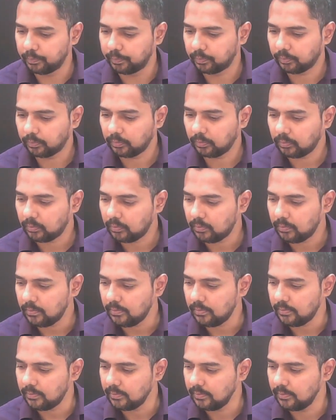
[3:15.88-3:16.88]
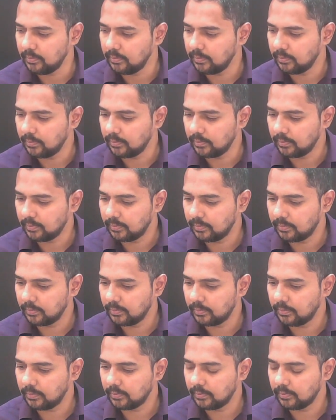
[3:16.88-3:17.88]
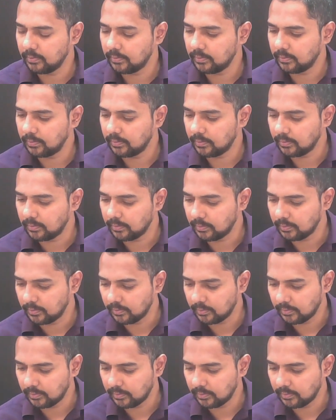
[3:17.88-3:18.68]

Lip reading: Nothing is said.